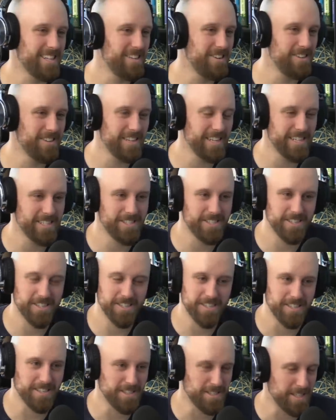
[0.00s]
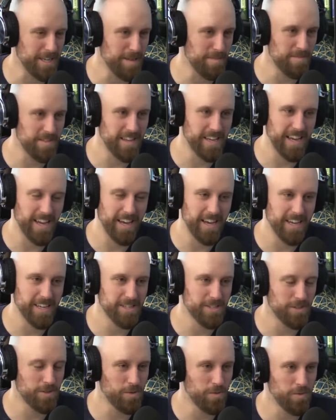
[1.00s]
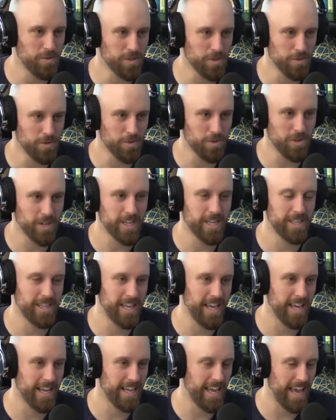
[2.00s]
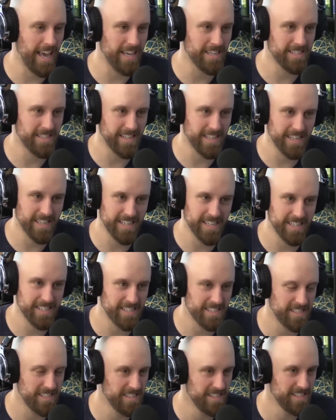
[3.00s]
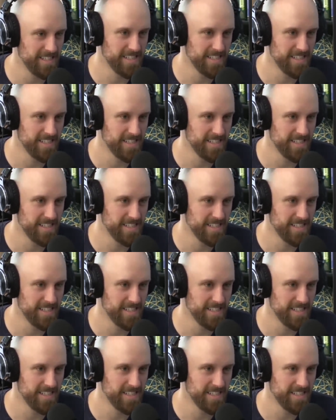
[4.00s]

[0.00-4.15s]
literally is just the same thing at high school when you look at that casting list.